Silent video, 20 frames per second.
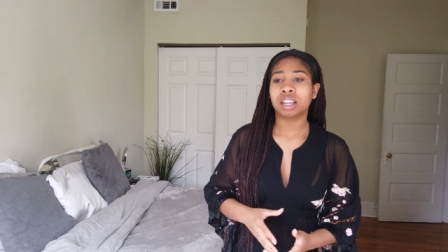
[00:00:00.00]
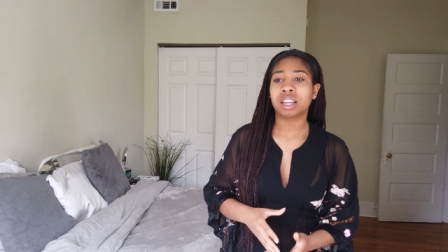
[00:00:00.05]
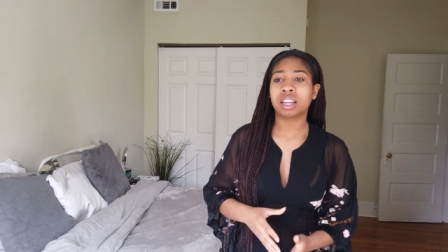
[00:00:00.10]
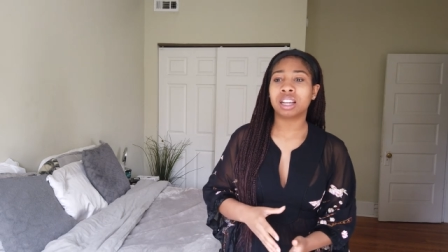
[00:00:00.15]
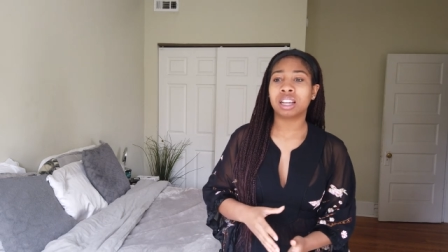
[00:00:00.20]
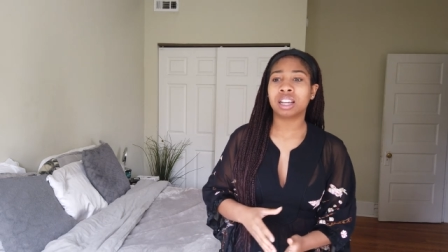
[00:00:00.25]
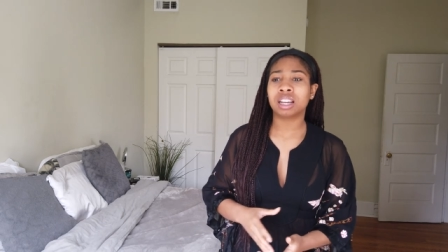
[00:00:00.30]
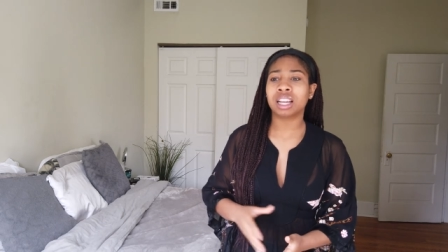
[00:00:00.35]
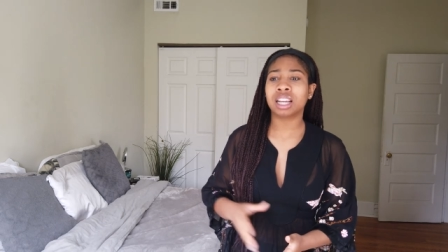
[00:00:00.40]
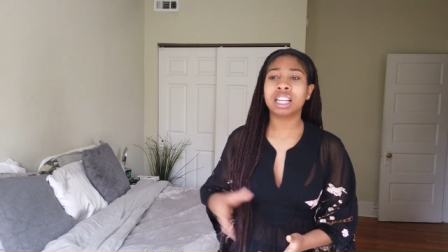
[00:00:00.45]

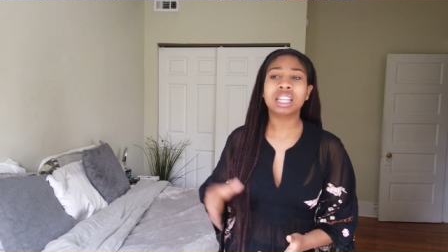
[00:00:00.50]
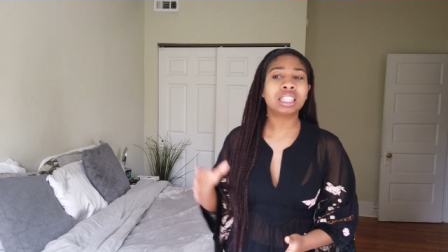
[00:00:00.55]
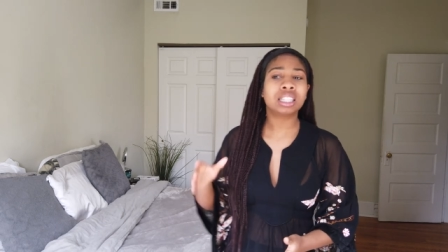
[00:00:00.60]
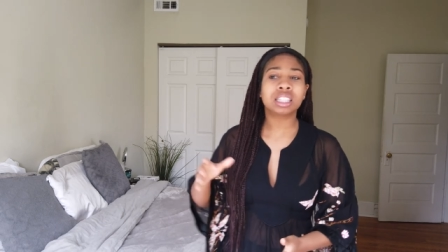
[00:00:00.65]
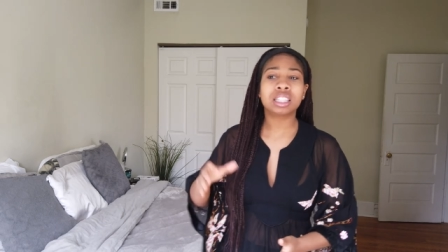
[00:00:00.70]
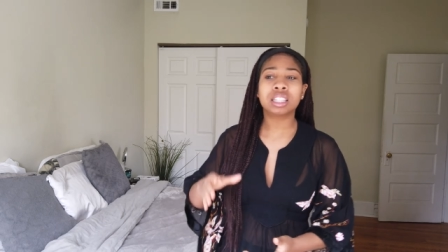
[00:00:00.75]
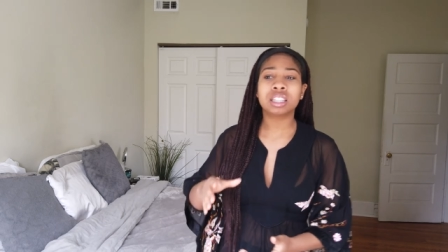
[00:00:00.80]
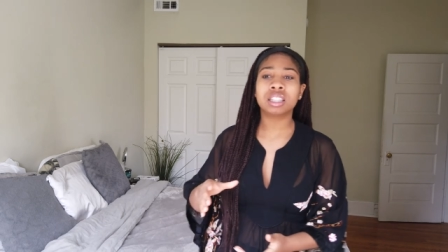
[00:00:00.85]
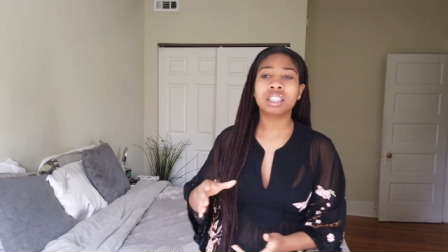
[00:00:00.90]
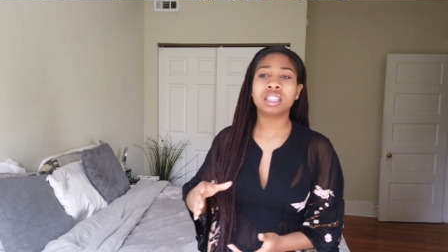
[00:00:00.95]
And
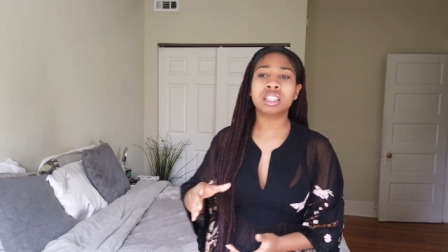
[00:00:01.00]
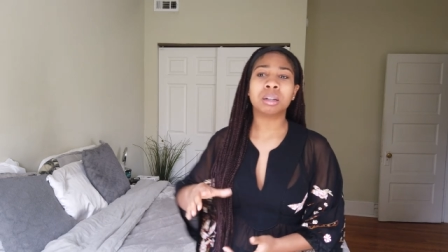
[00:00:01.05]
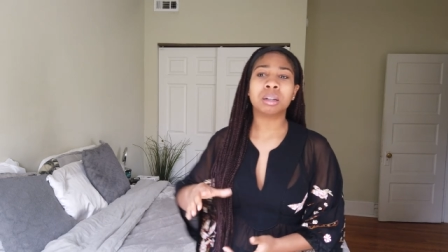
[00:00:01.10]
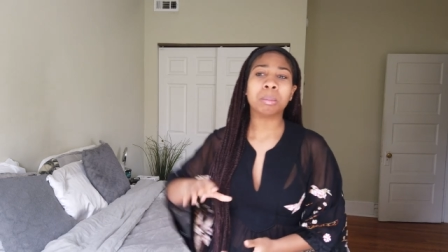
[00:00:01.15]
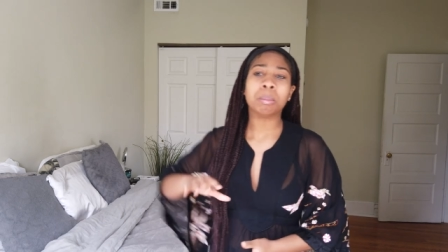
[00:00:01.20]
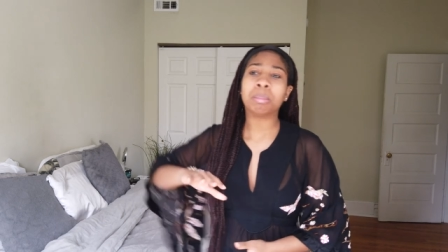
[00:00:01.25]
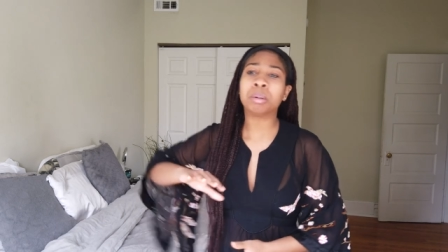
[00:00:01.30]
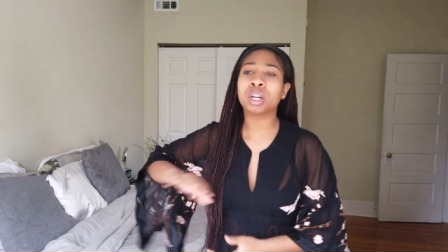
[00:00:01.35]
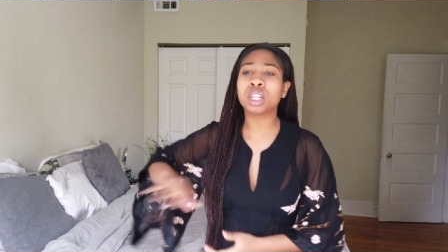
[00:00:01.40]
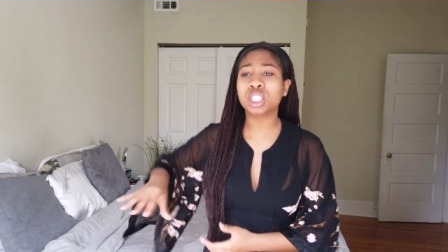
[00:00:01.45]
Issa
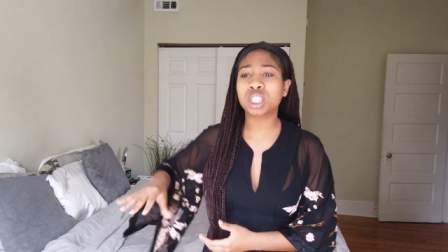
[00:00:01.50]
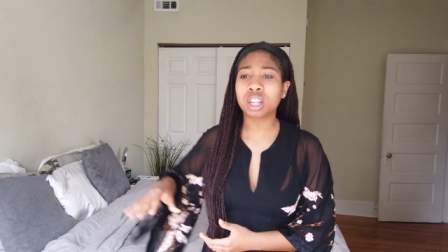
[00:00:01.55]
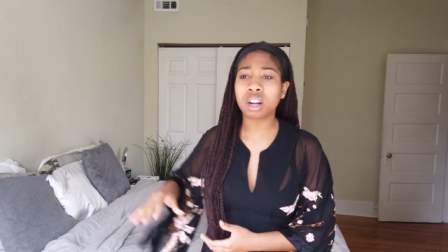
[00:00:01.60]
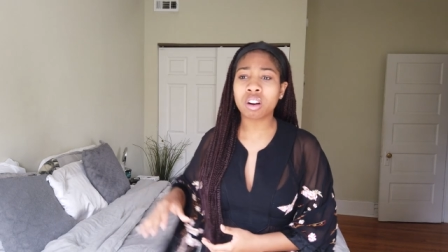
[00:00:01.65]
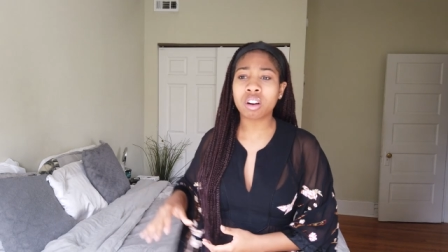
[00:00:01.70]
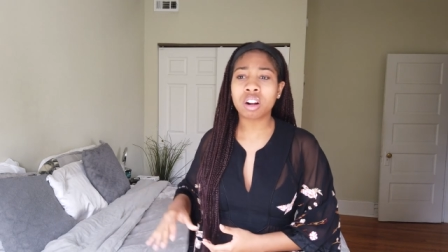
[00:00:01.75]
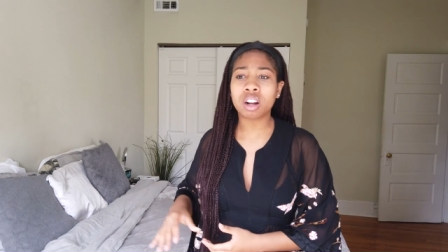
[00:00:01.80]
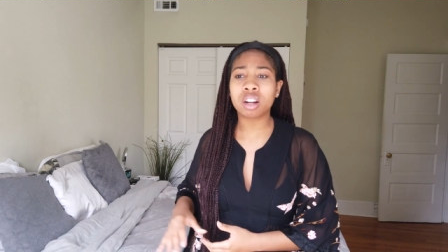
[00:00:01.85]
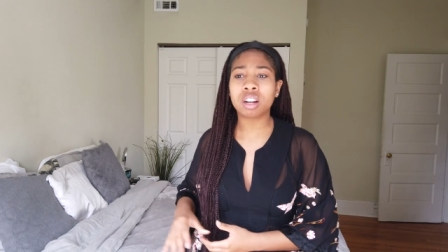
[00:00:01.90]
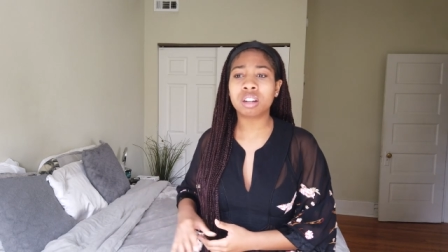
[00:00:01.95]
brushed
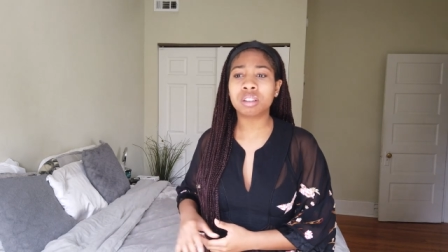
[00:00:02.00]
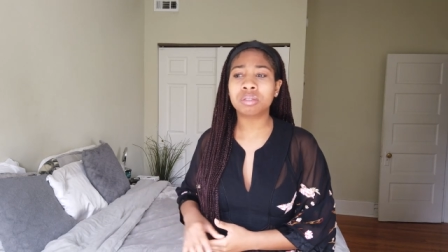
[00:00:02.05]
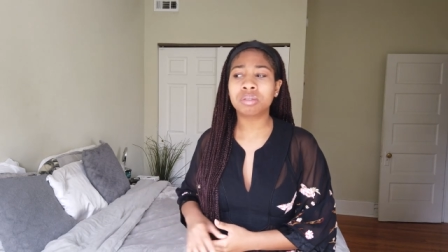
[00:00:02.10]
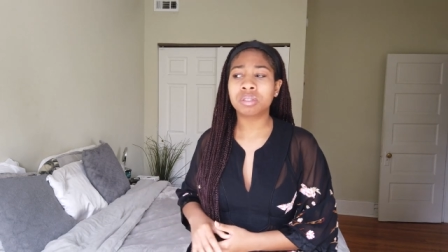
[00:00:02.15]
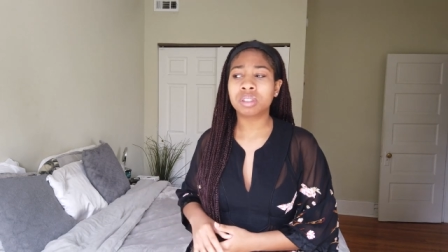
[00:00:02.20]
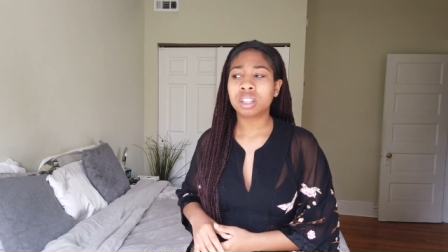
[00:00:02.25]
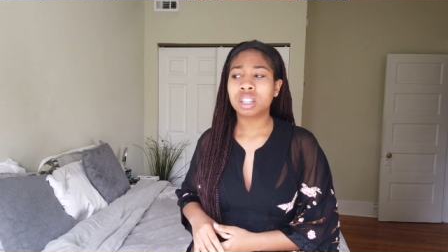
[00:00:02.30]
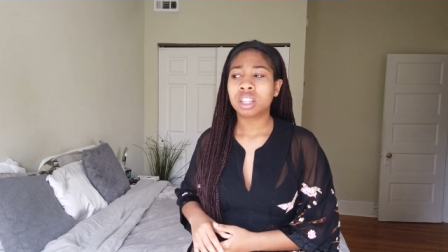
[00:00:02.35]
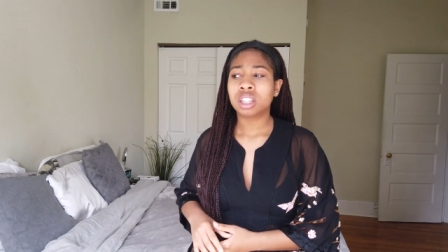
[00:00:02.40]
her off